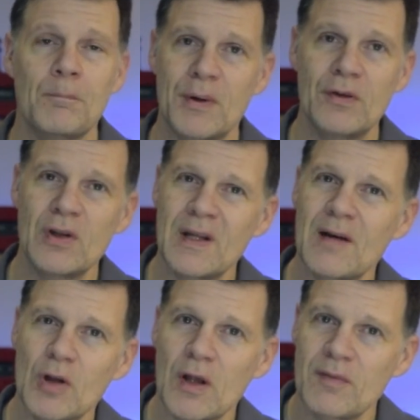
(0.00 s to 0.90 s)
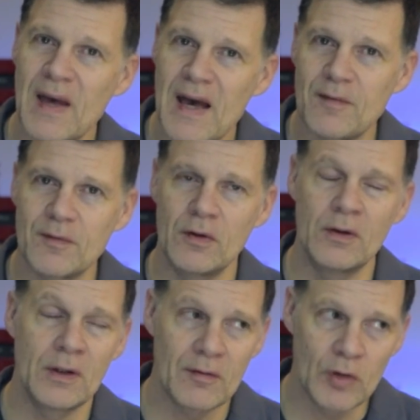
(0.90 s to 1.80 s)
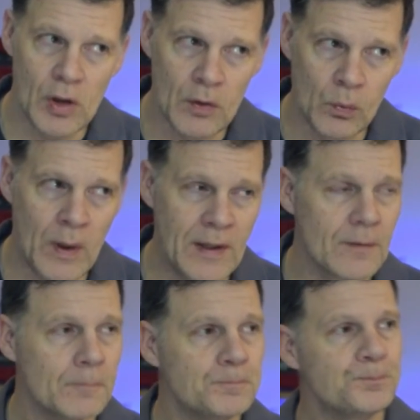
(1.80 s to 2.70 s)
But it didn't have a lot of heft, it didn't have a lot of weight.